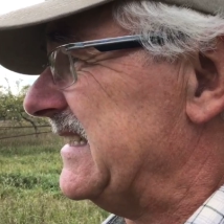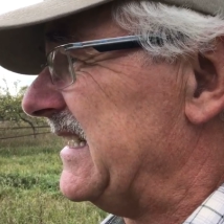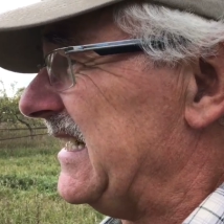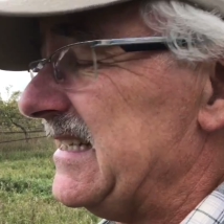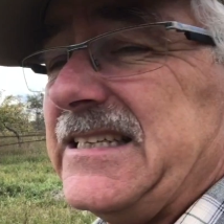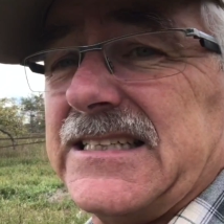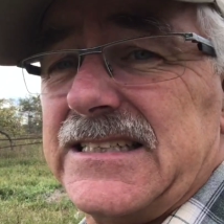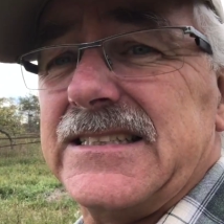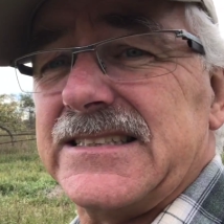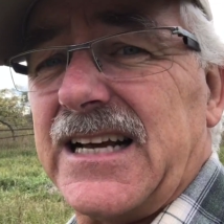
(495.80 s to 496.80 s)

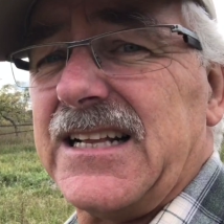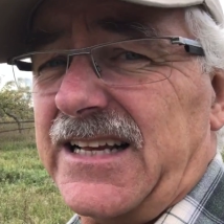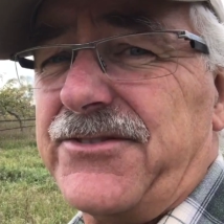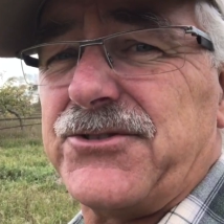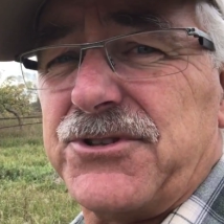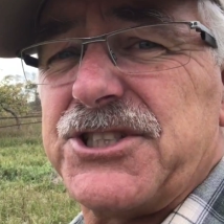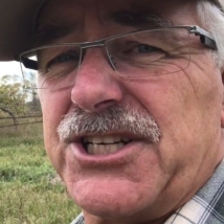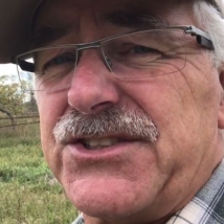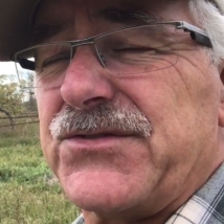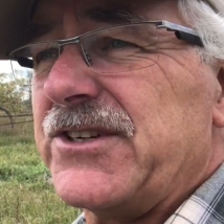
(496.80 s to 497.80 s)
I'll have to
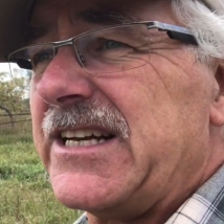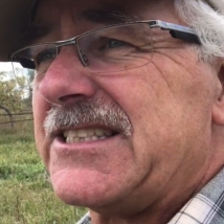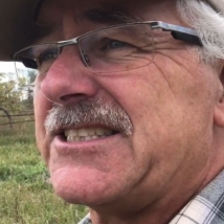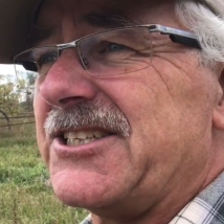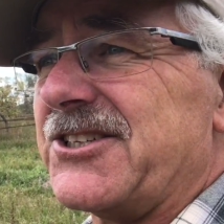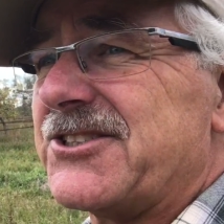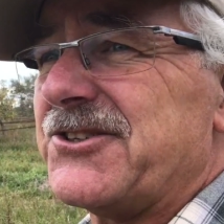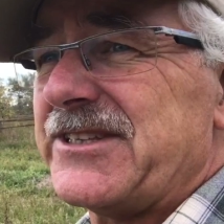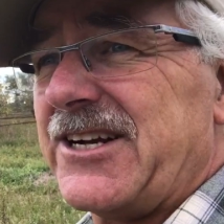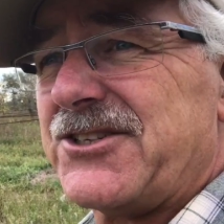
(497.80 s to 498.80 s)
adjust for next year. So
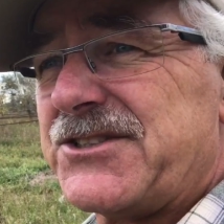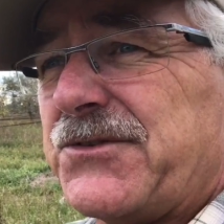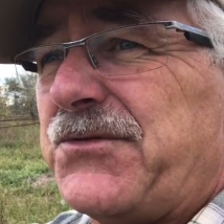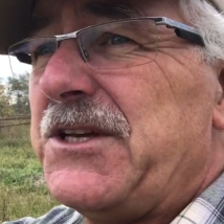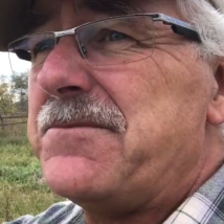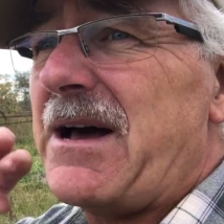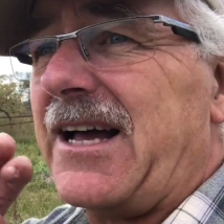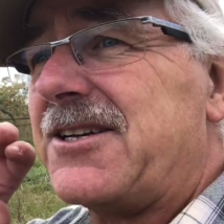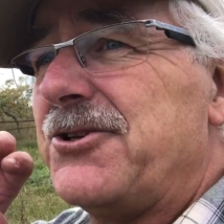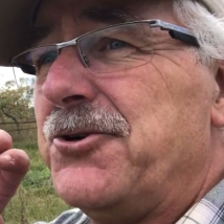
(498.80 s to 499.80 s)
there's the
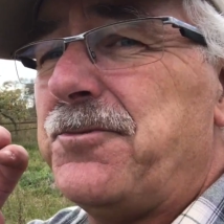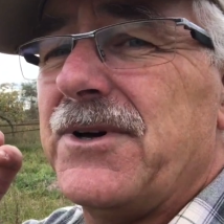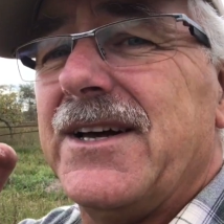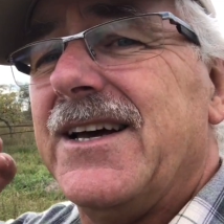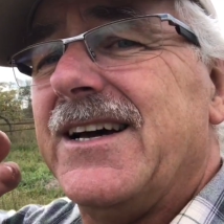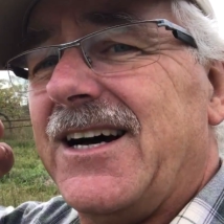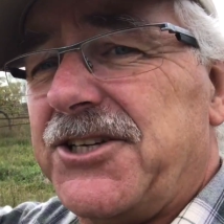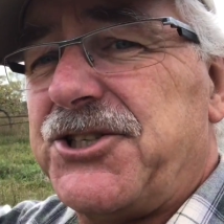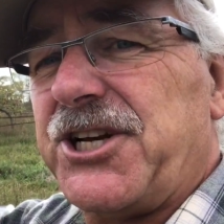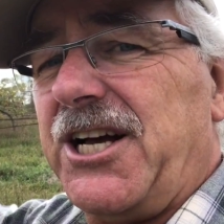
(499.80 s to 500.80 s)
feedback loop.
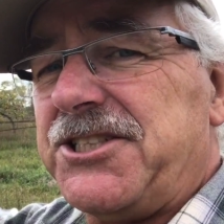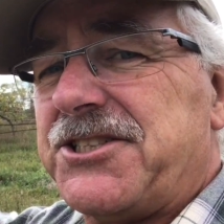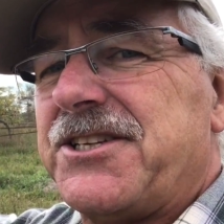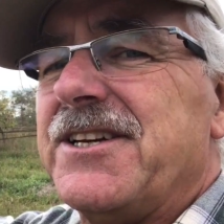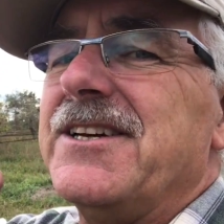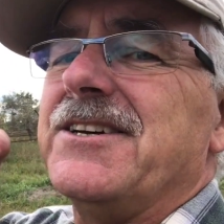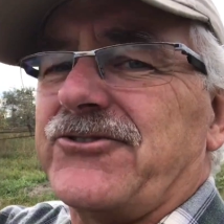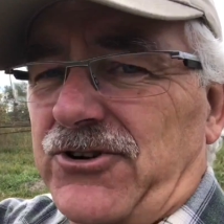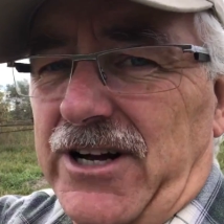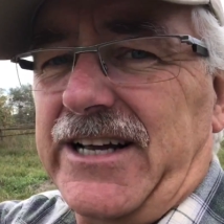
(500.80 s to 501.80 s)
Adjust,
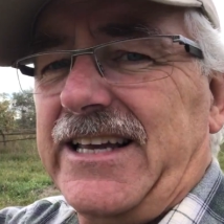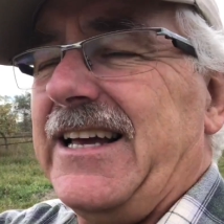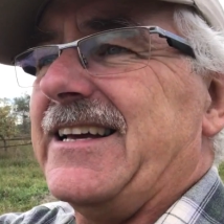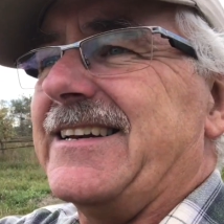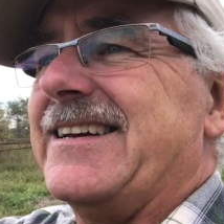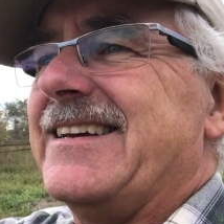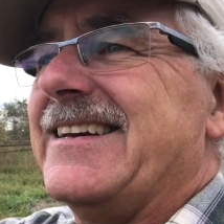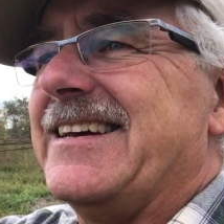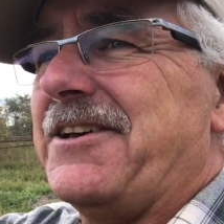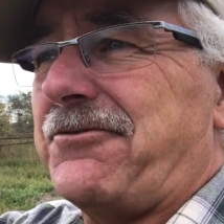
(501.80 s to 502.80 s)
try again.
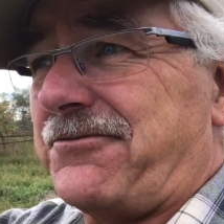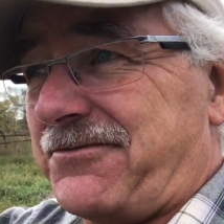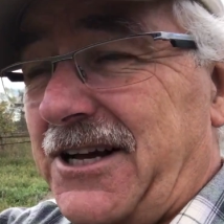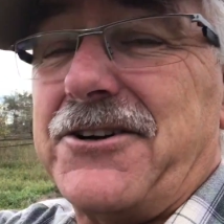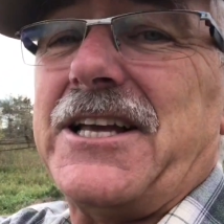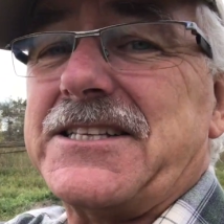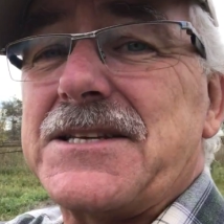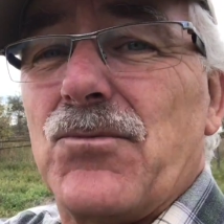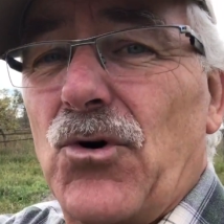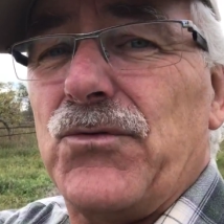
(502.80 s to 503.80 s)
If I'll get some
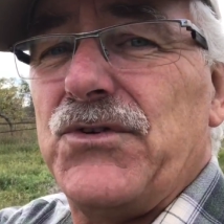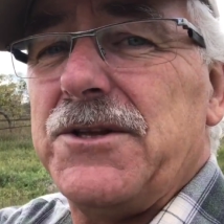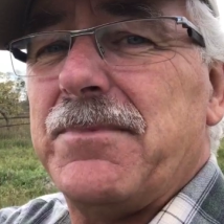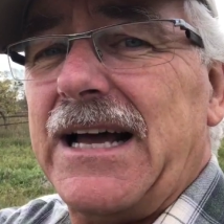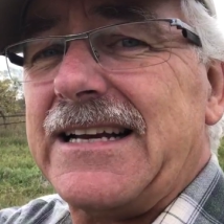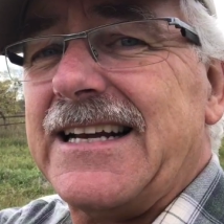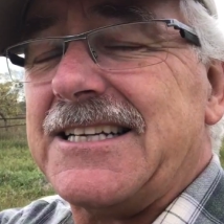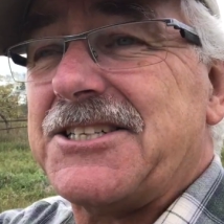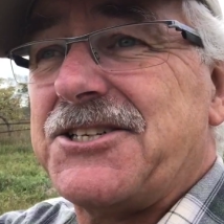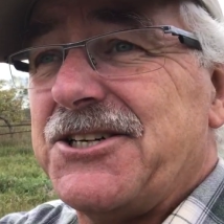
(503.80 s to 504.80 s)
more feedback
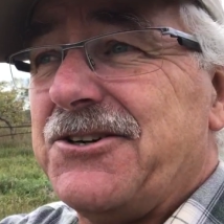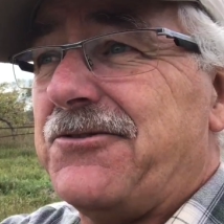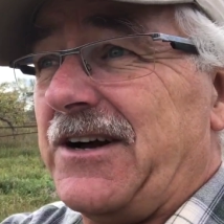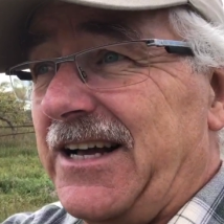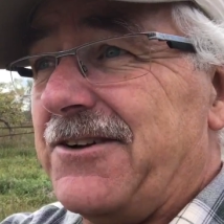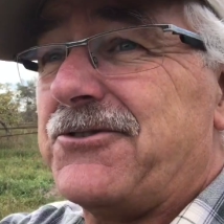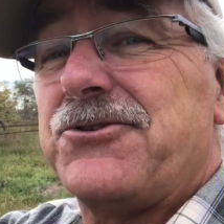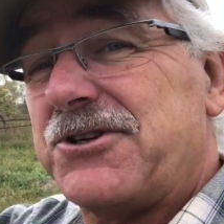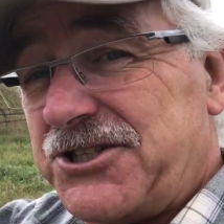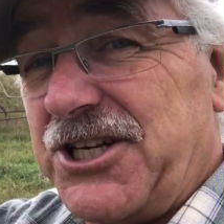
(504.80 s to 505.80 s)
next year, if I have to
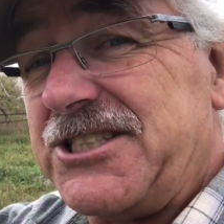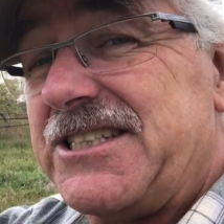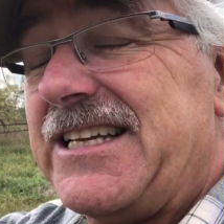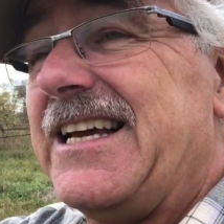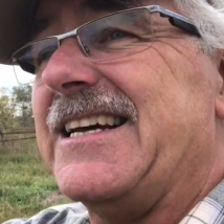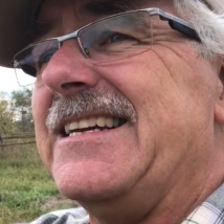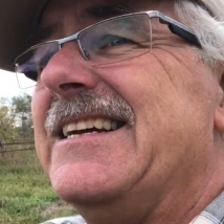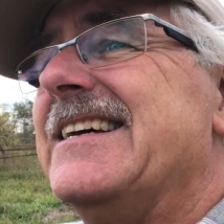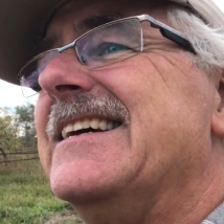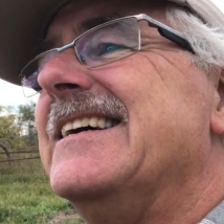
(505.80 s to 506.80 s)
adjust again,
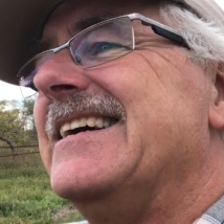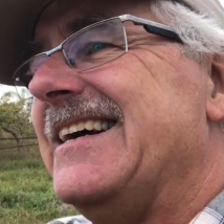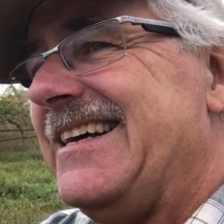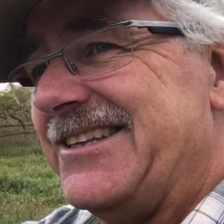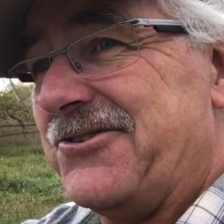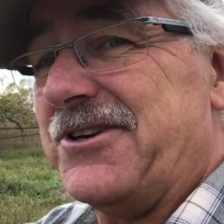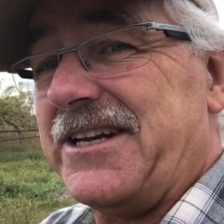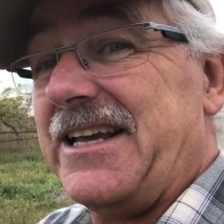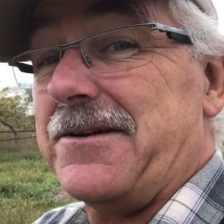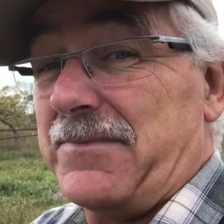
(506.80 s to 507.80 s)
and do it
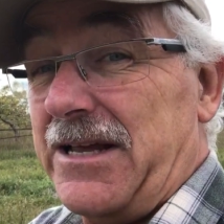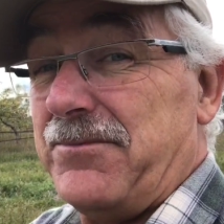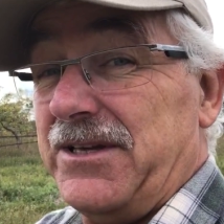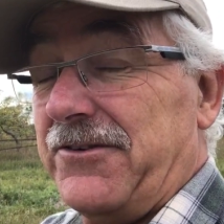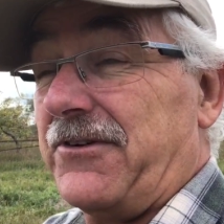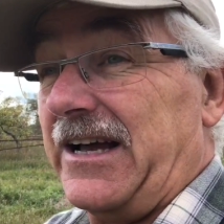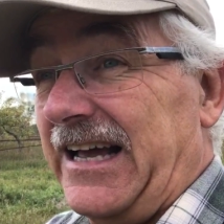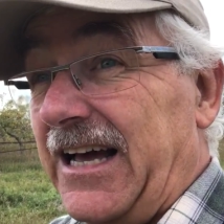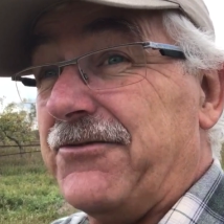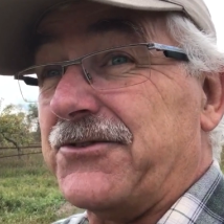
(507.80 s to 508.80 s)
again. Maybe if I
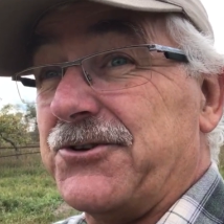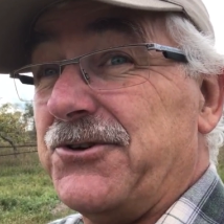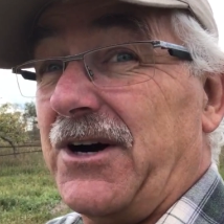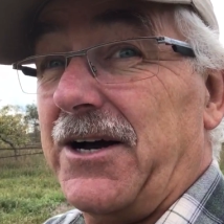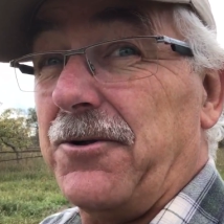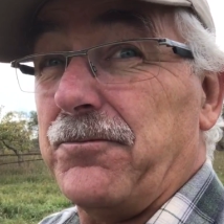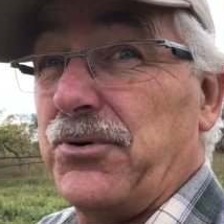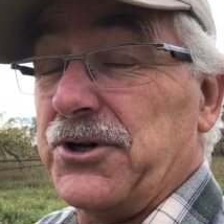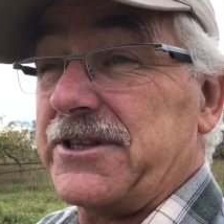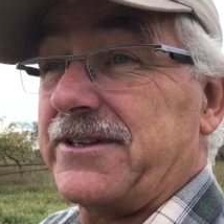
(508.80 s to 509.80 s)
have to, I'll put